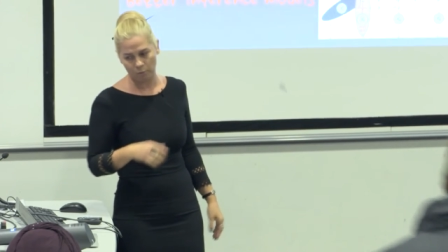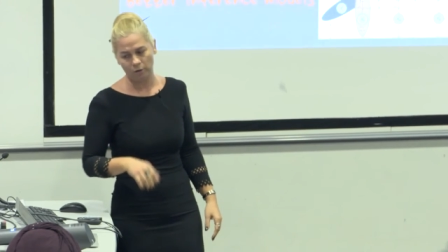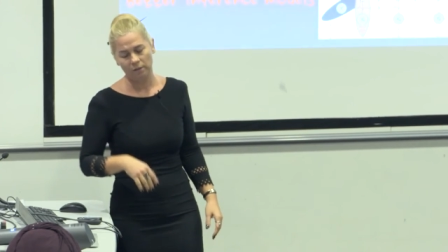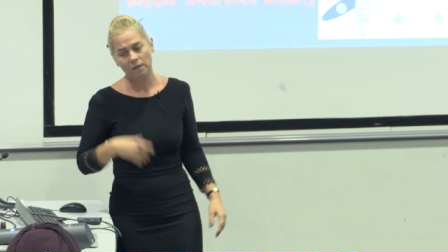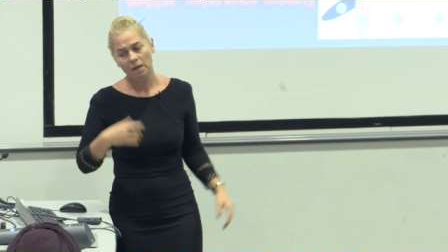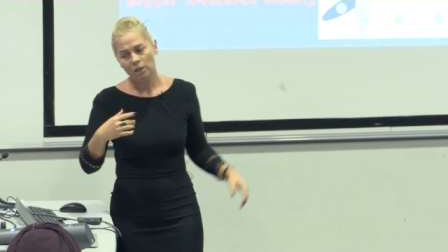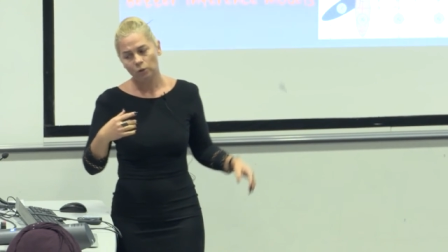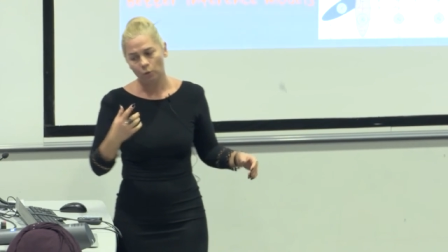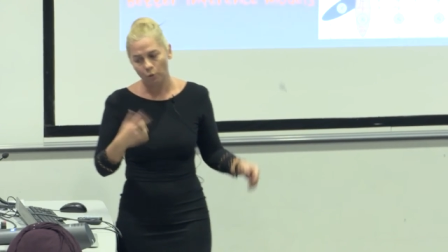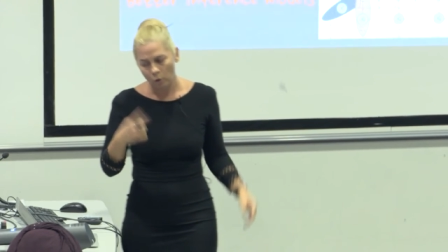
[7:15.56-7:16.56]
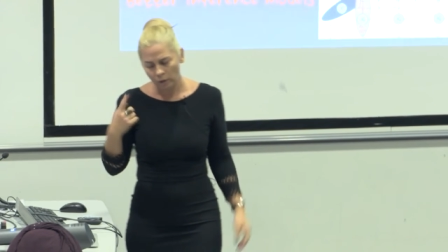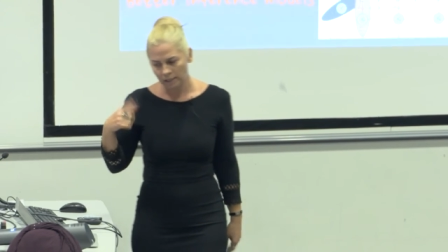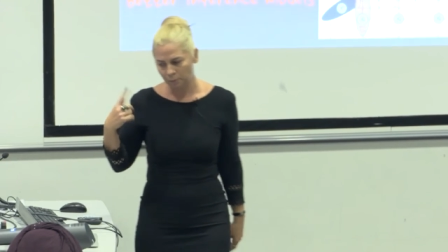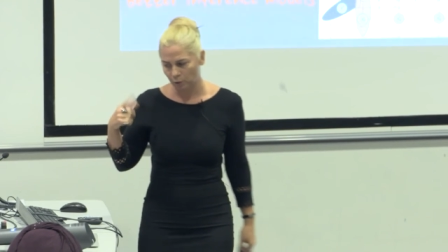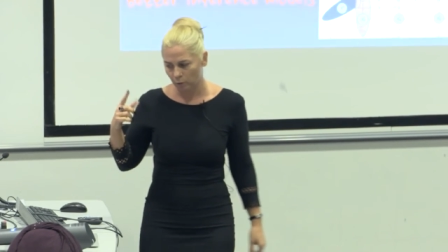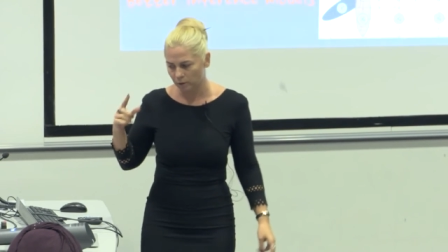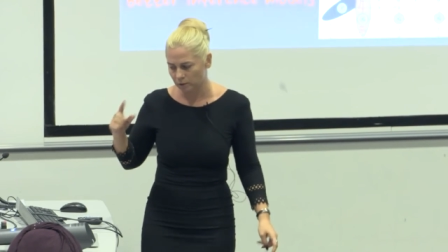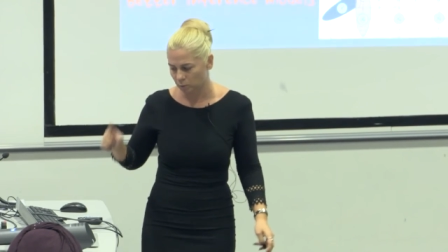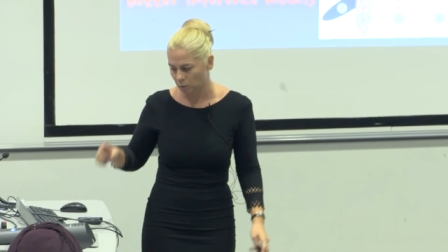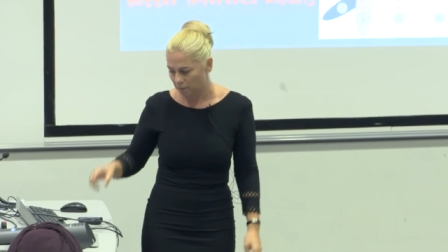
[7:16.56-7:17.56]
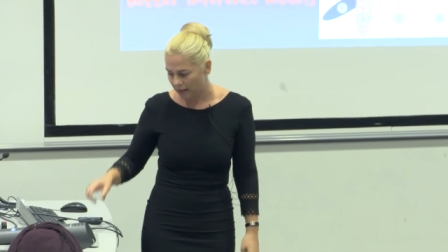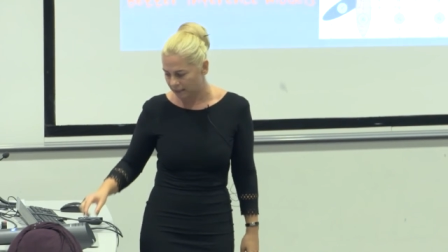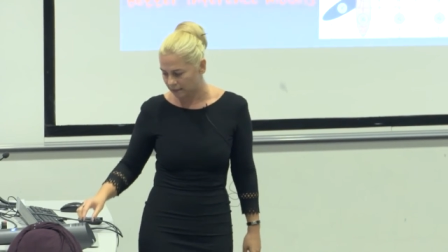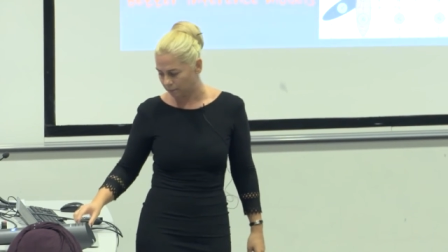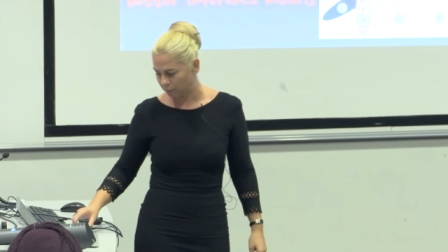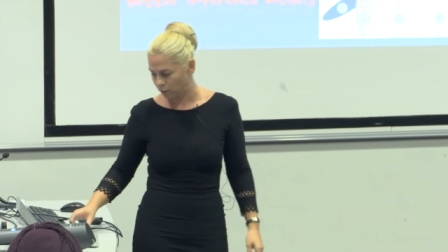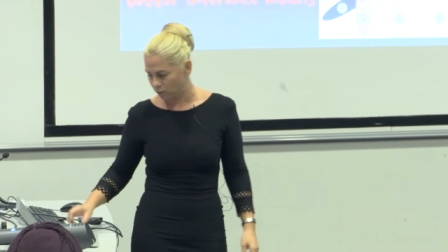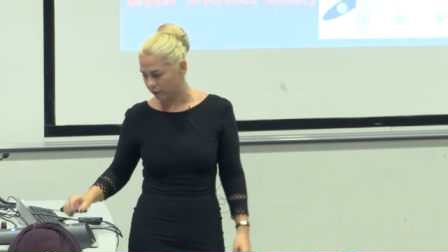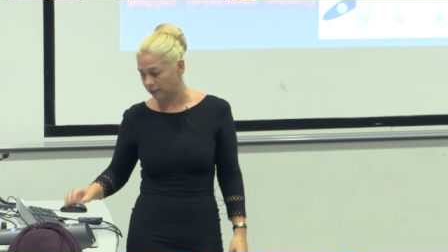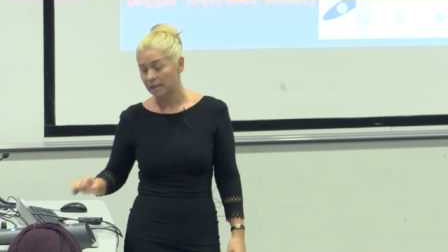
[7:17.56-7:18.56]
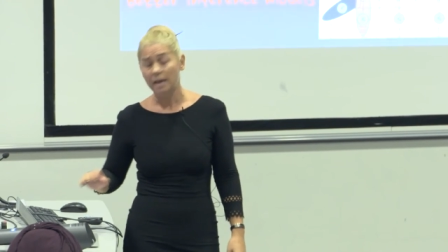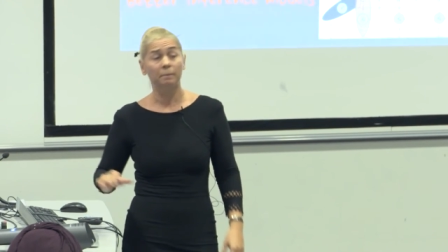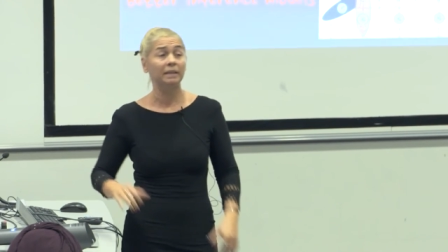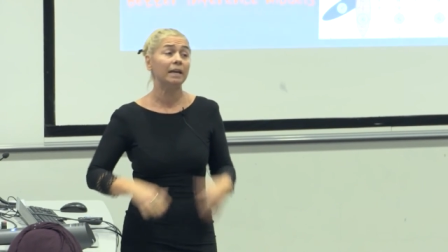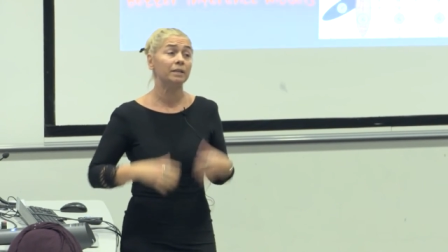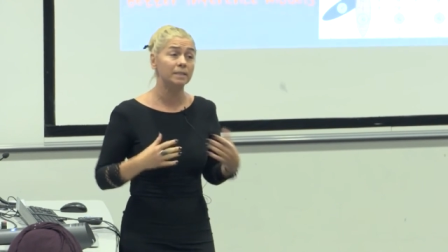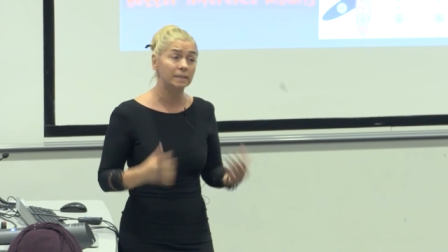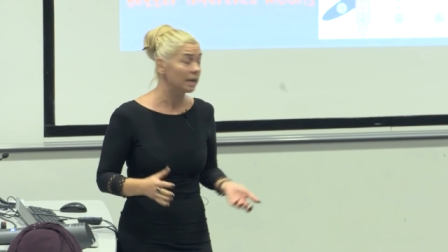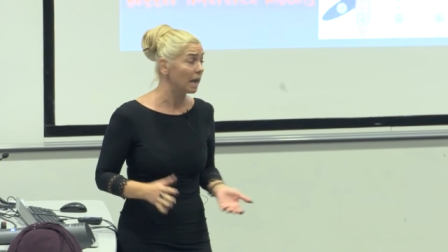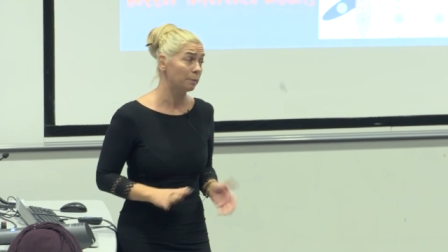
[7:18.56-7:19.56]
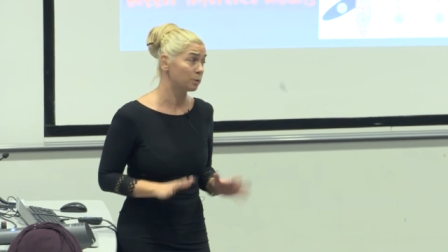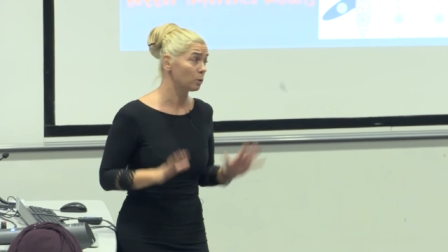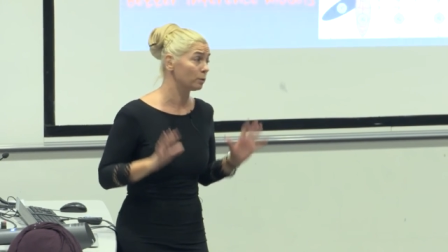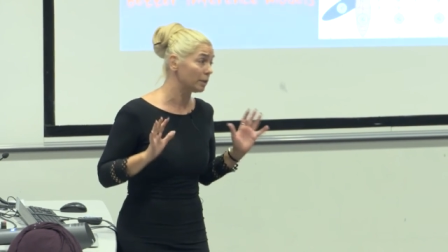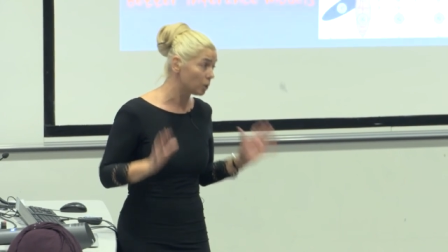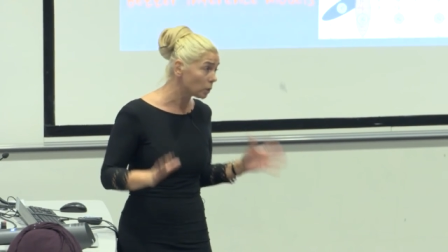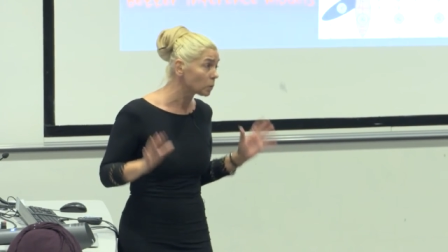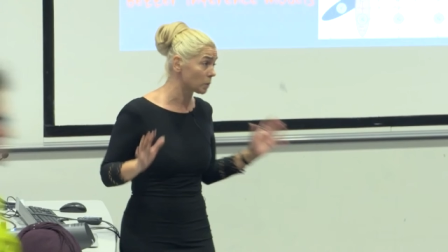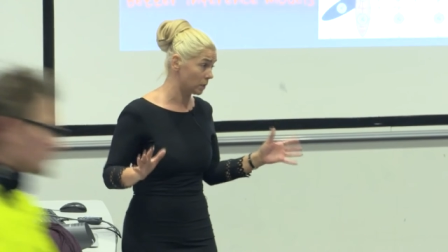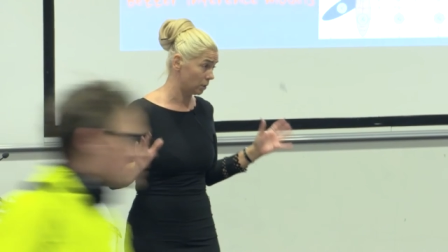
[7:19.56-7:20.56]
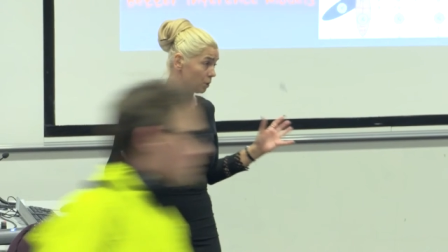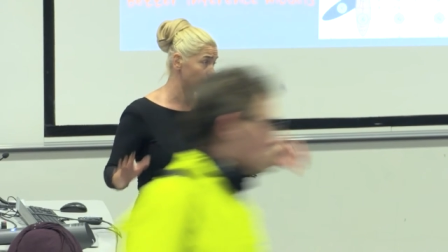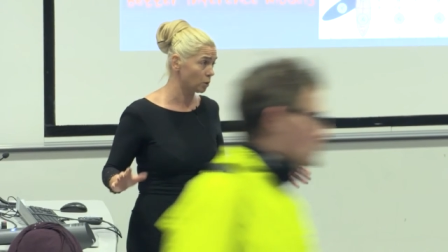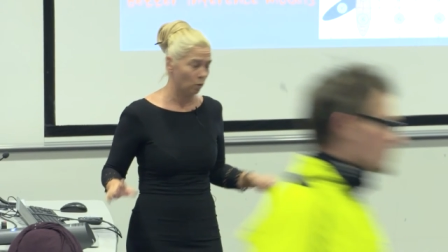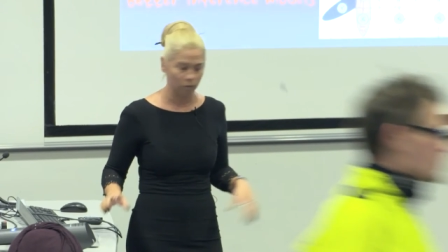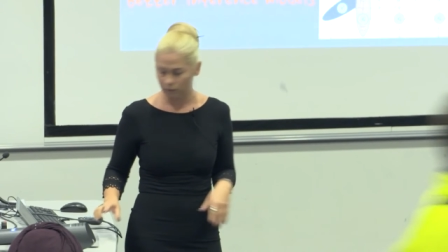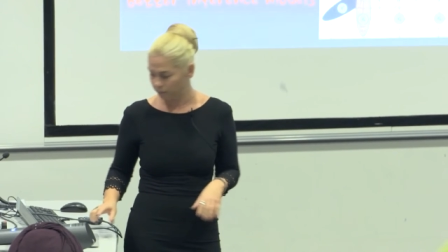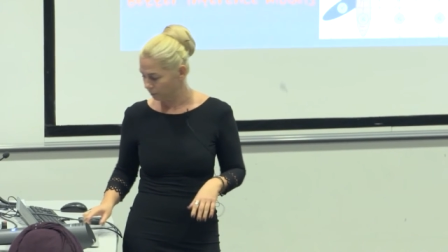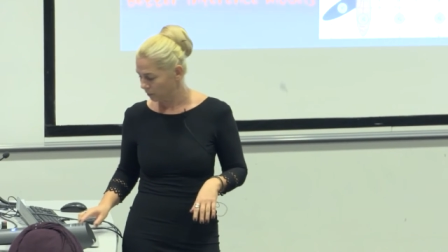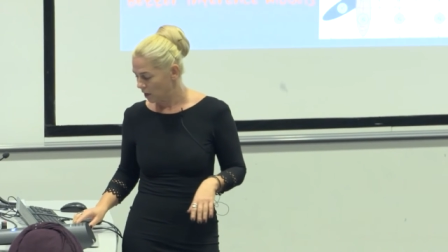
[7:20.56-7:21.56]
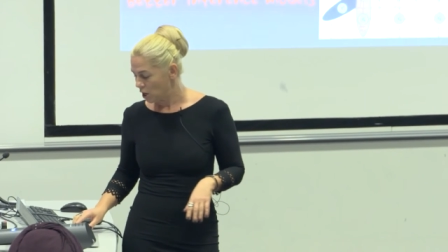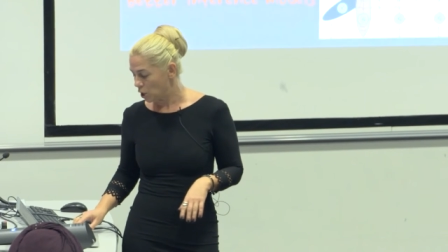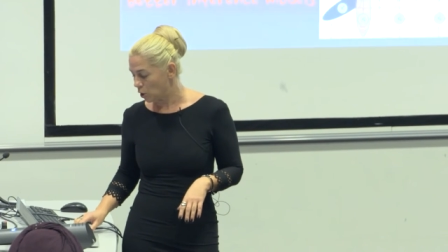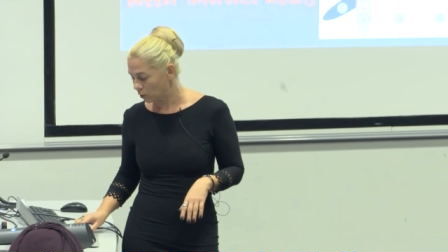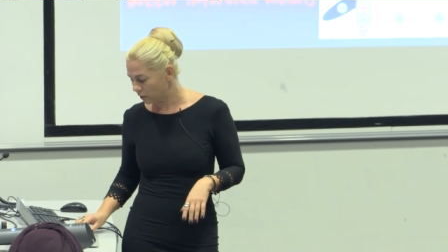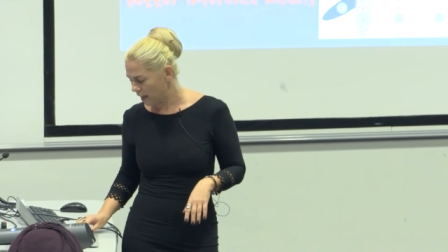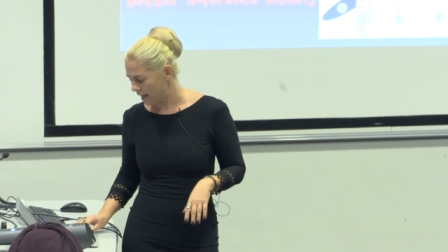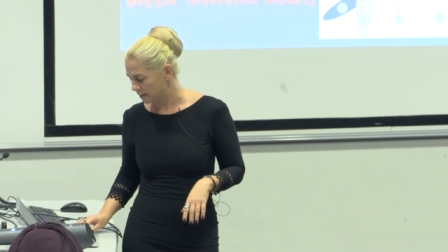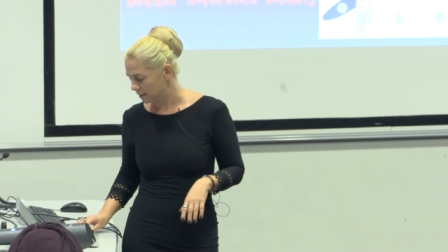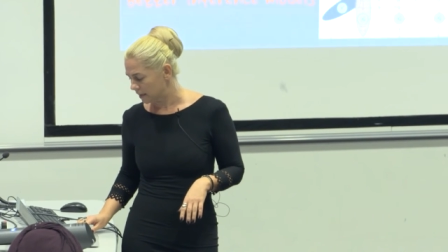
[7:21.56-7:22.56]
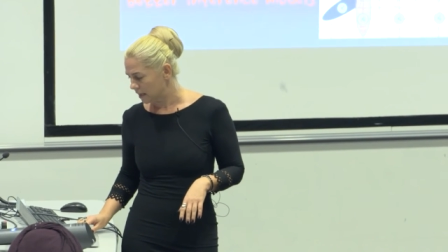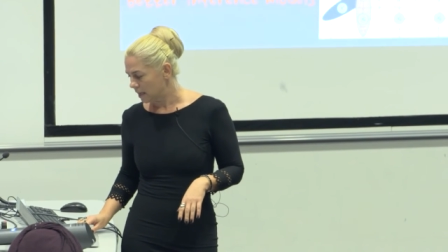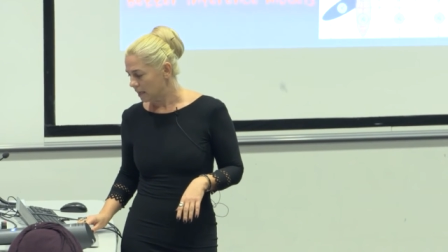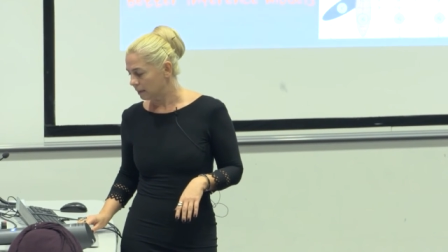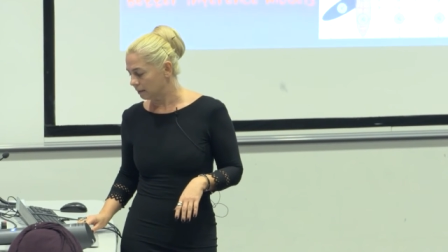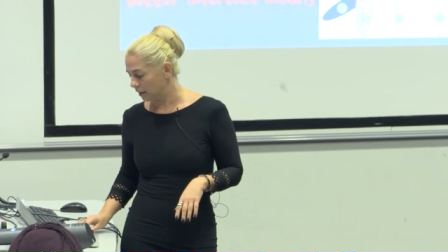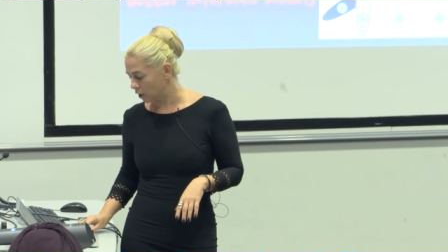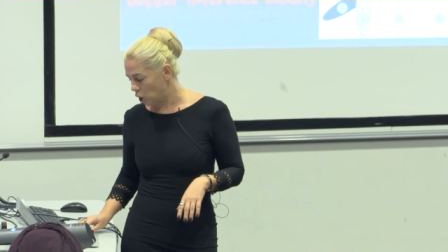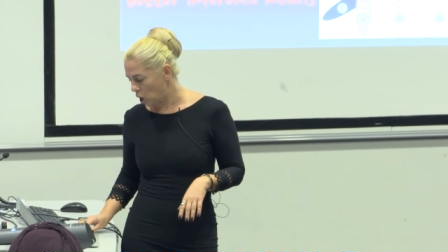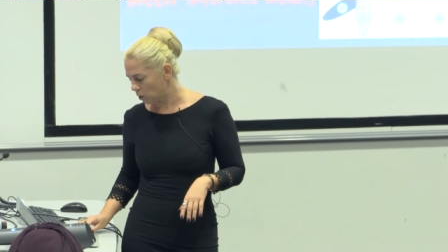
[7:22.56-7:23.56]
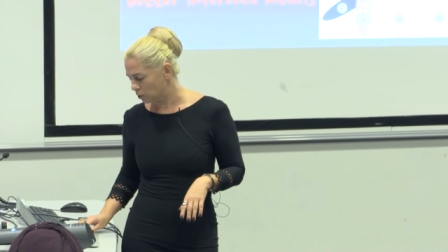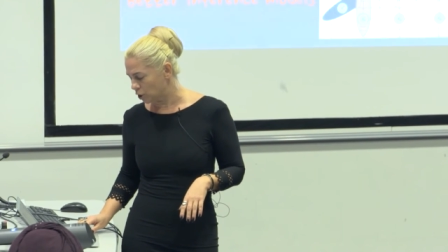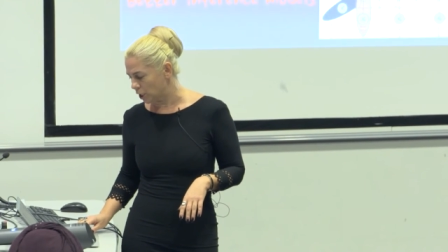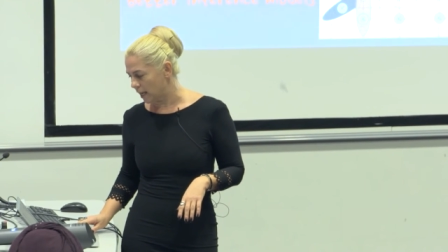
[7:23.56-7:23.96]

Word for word: models. So on all these problems, we made some progress, but they are still absolutely not considered solved. Nonetheless, the technology